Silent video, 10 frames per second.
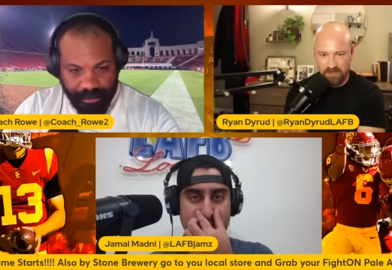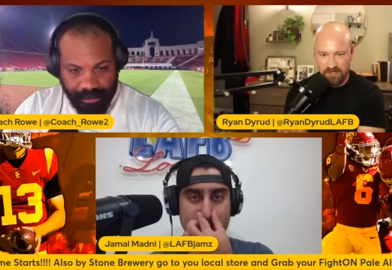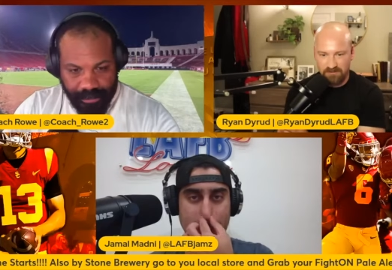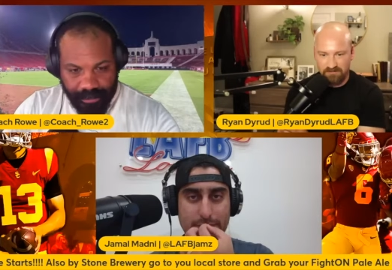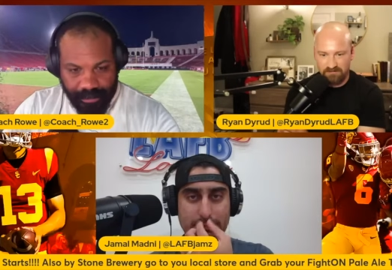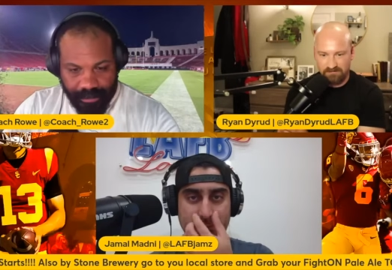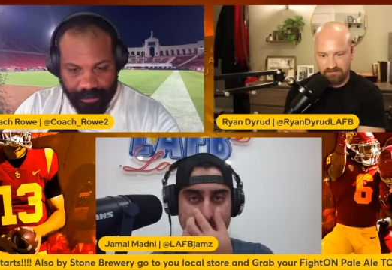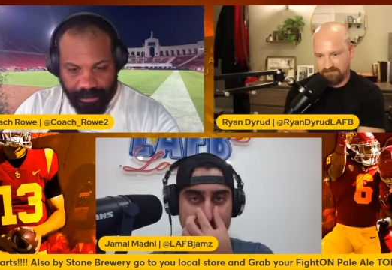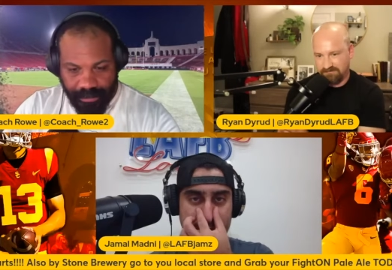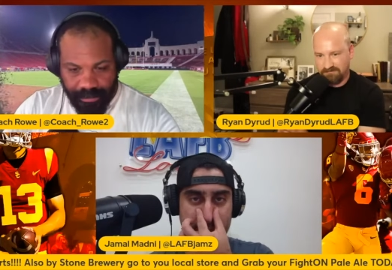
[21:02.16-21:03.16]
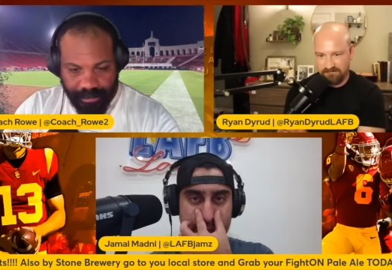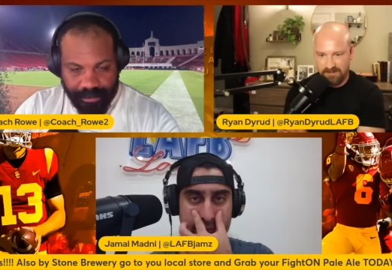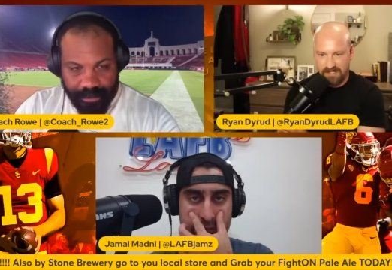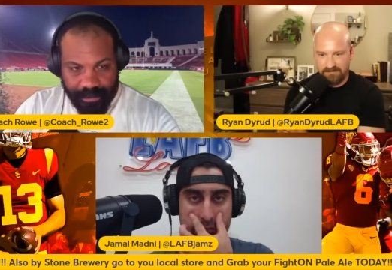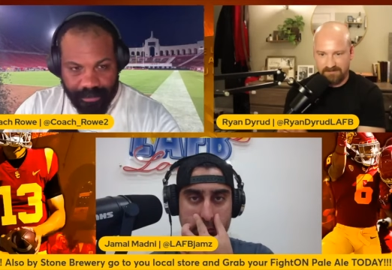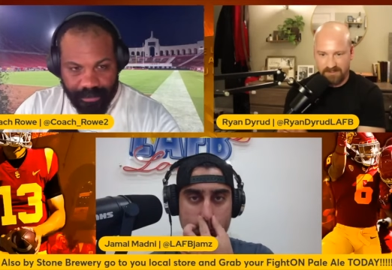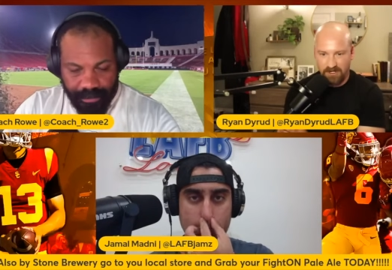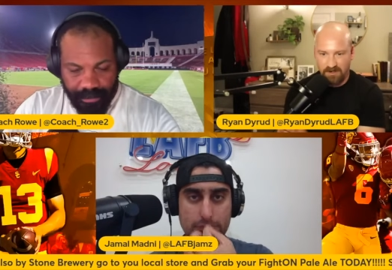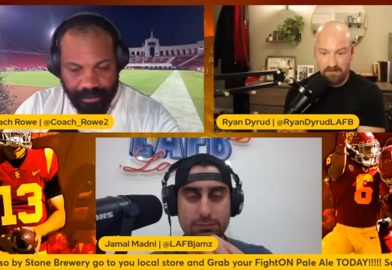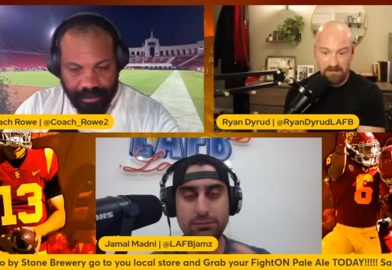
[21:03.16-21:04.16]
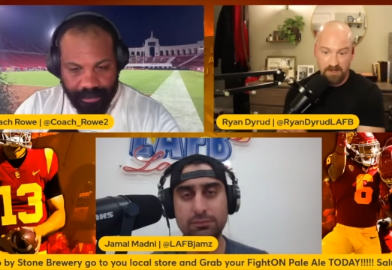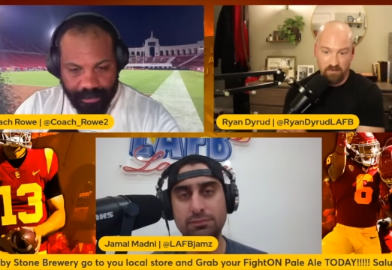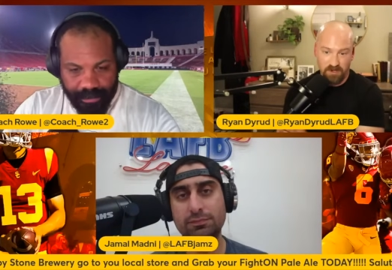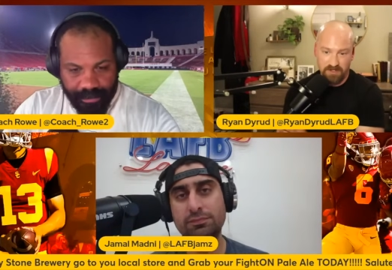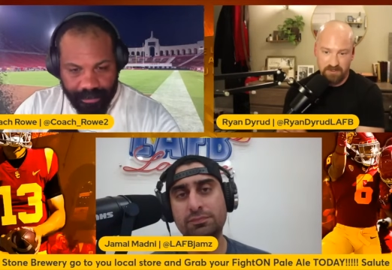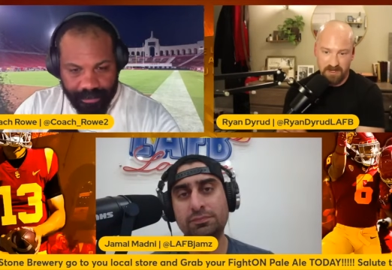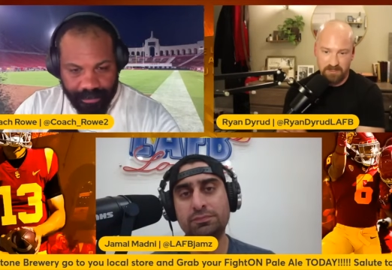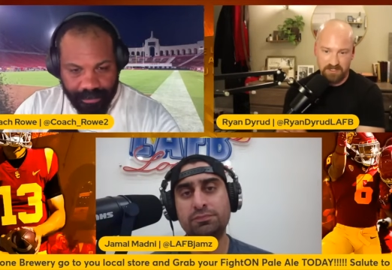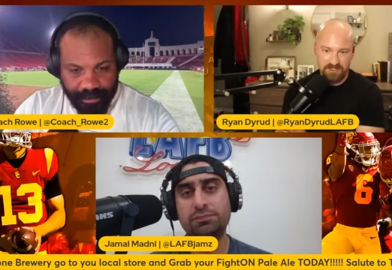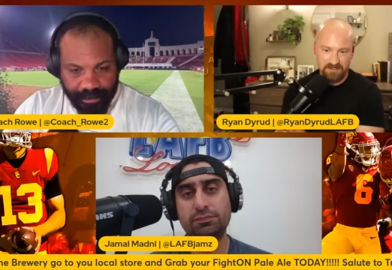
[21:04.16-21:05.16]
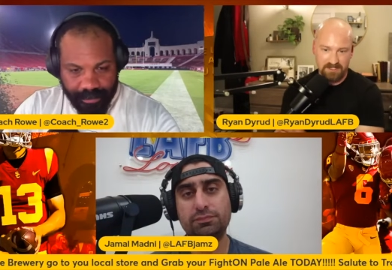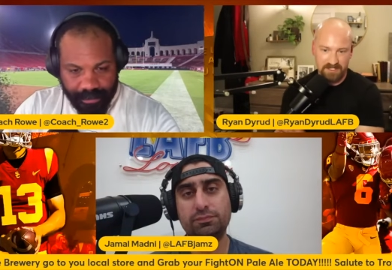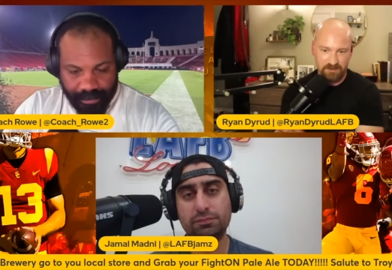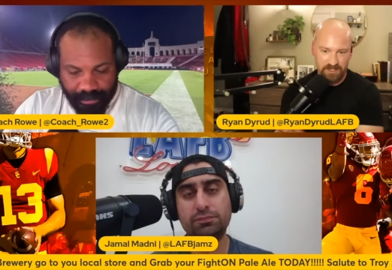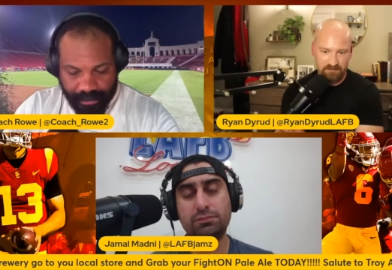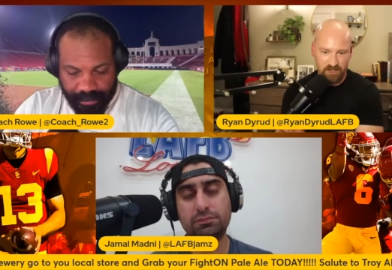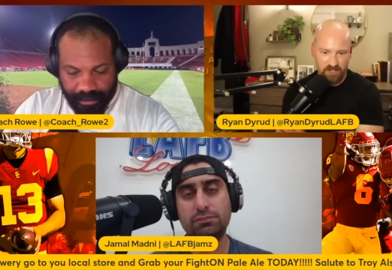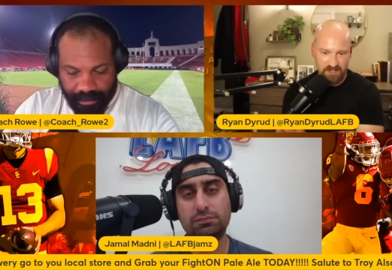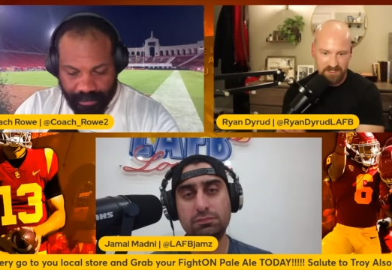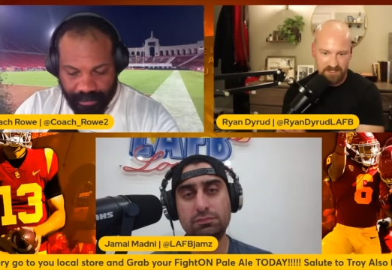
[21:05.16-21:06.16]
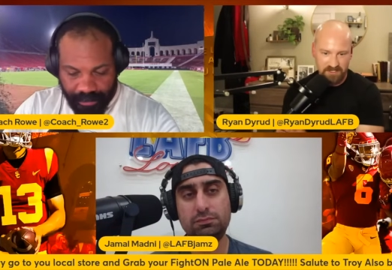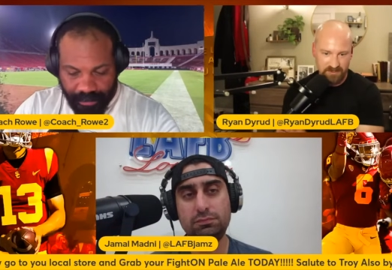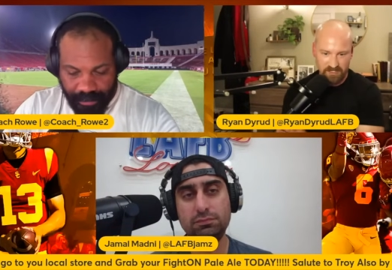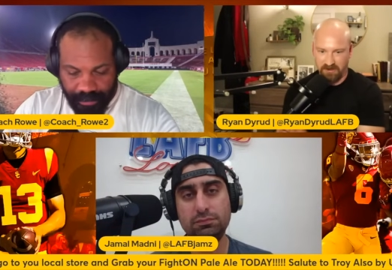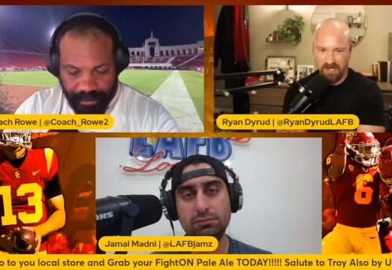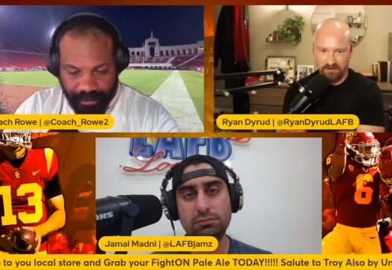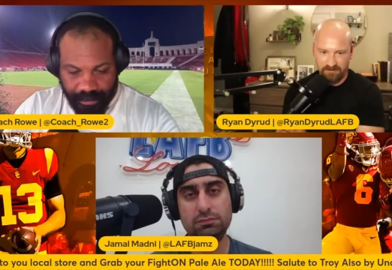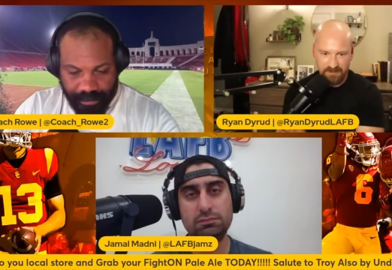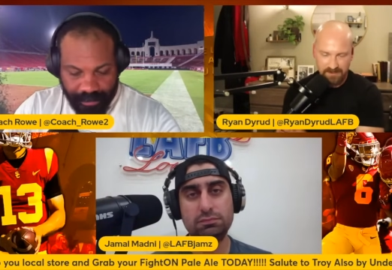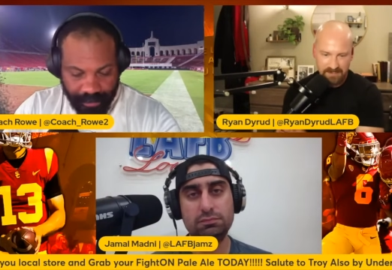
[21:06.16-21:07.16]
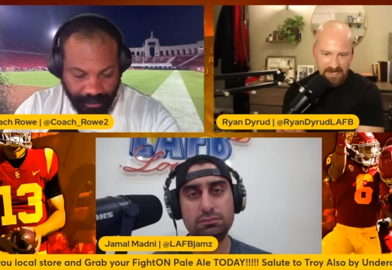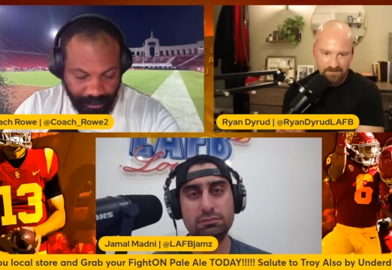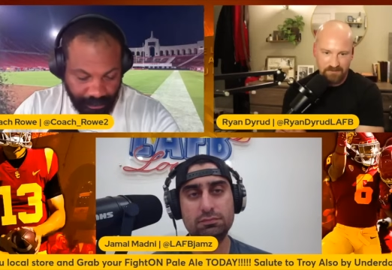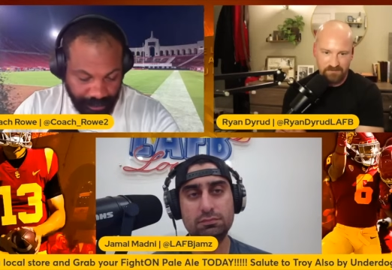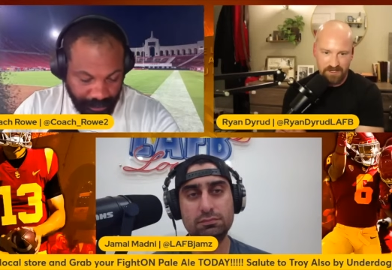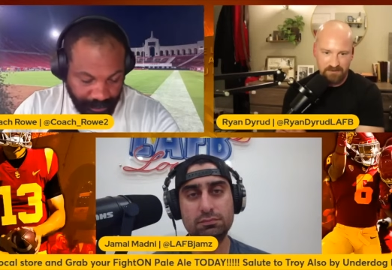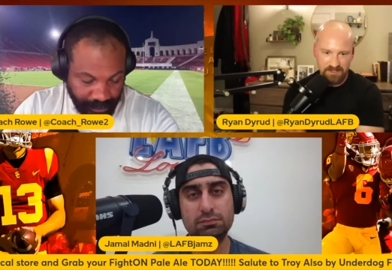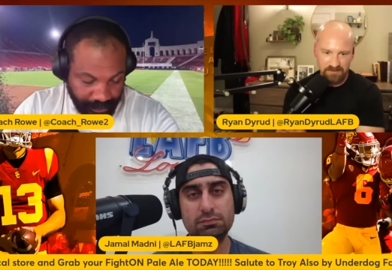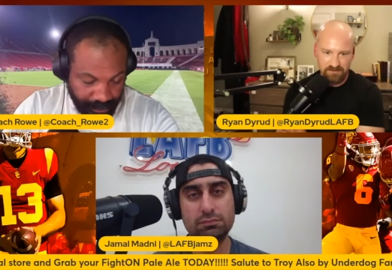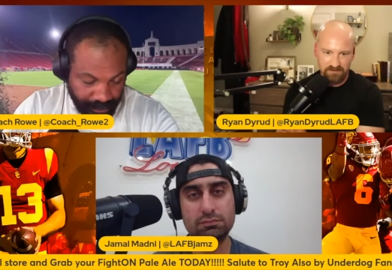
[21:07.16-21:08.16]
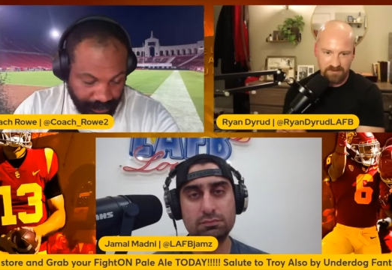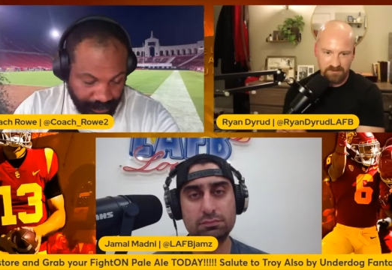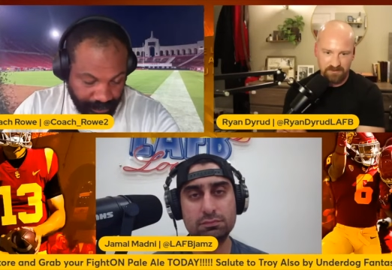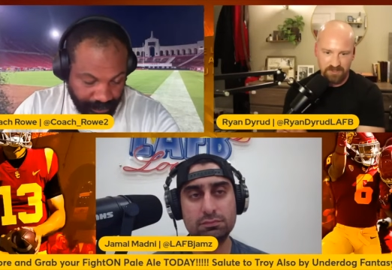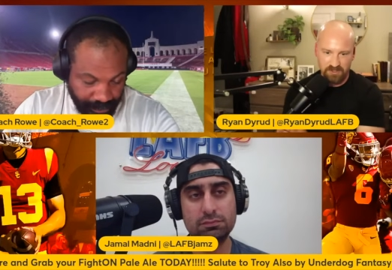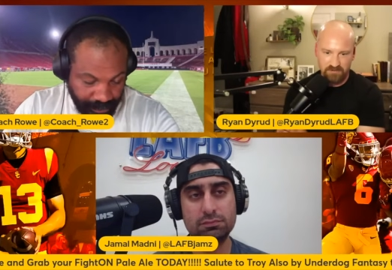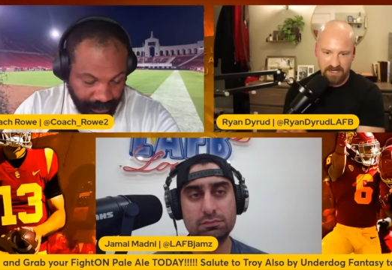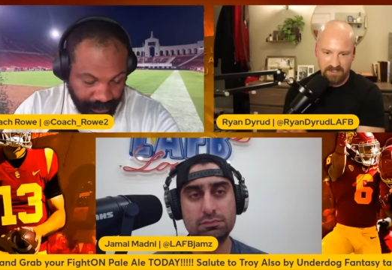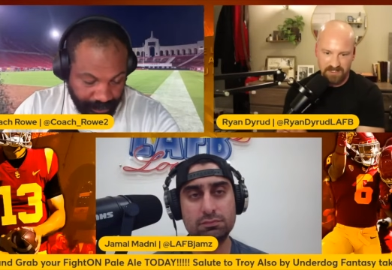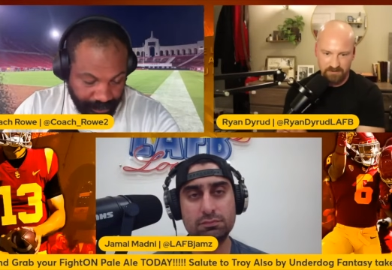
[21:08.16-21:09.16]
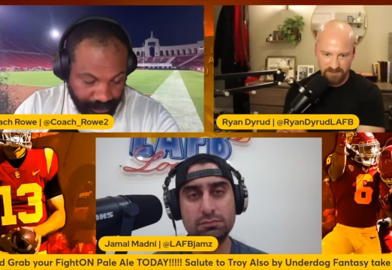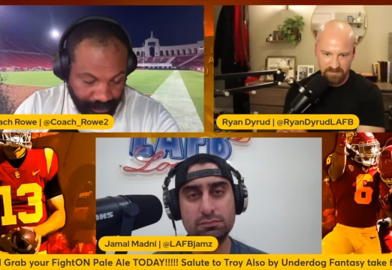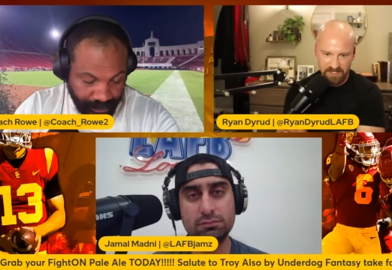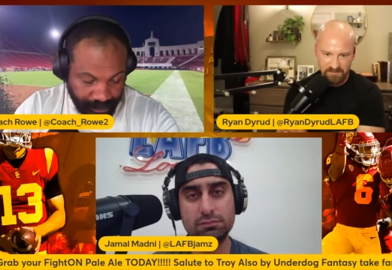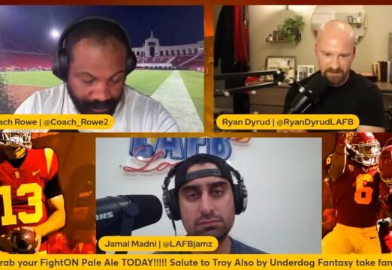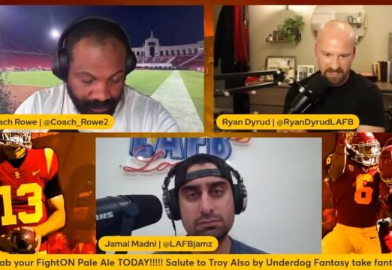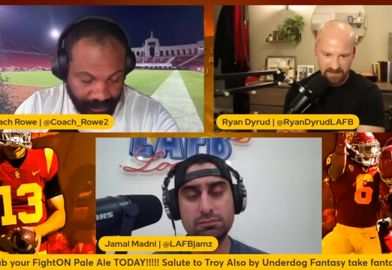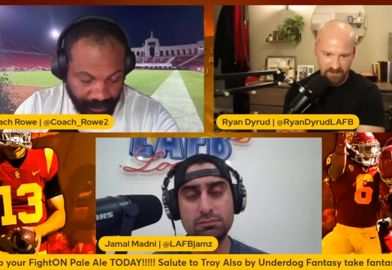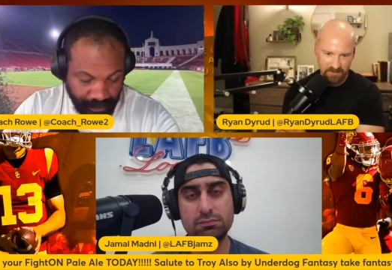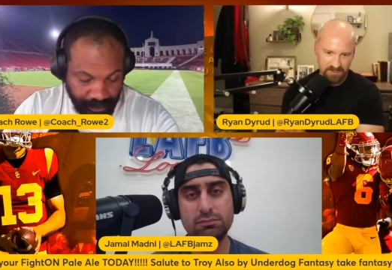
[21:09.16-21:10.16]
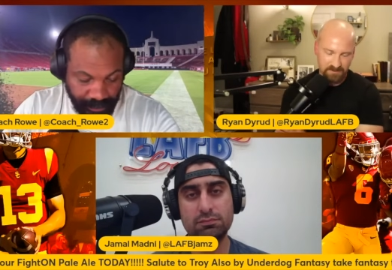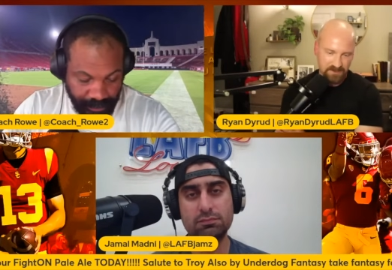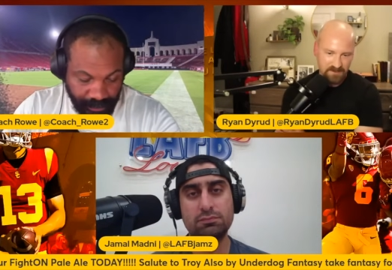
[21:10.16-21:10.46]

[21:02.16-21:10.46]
Speaker 1: you it you know and maybe it works or maybe you just continue to get burned because kids are like oh i don't have the freedom to to search around and see what's best for me, and they only